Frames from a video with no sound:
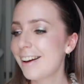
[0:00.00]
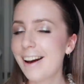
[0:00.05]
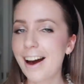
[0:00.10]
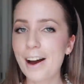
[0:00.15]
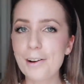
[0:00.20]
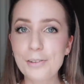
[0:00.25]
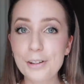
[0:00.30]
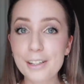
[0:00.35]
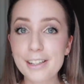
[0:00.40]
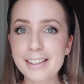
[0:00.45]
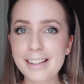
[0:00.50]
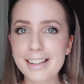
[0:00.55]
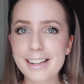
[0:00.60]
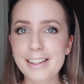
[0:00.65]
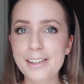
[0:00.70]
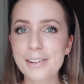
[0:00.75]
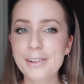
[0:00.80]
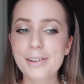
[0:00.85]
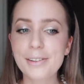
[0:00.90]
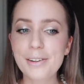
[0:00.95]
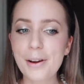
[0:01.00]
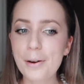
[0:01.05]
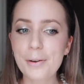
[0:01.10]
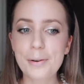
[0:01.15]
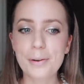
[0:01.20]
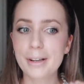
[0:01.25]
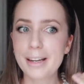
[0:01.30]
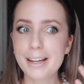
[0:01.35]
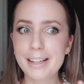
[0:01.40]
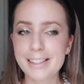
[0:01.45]
I wouldn't let you know
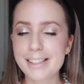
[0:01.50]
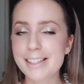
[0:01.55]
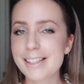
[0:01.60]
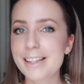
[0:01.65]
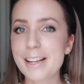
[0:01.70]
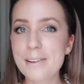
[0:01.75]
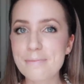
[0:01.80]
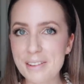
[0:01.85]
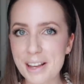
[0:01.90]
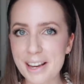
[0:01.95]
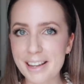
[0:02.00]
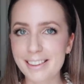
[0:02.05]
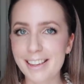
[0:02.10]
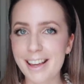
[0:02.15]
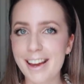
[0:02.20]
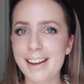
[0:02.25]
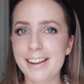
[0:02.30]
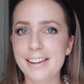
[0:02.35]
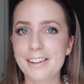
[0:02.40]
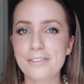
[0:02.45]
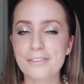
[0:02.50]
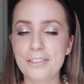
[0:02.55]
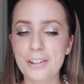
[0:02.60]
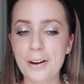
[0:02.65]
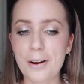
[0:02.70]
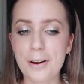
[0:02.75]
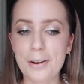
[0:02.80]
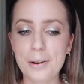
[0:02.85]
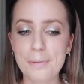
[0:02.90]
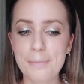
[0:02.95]
or let it slip like that in a
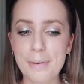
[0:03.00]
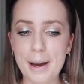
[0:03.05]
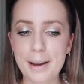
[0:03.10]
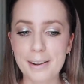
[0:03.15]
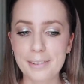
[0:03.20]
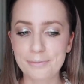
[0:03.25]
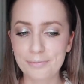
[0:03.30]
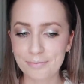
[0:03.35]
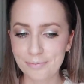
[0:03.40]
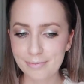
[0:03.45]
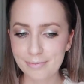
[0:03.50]
vlog, but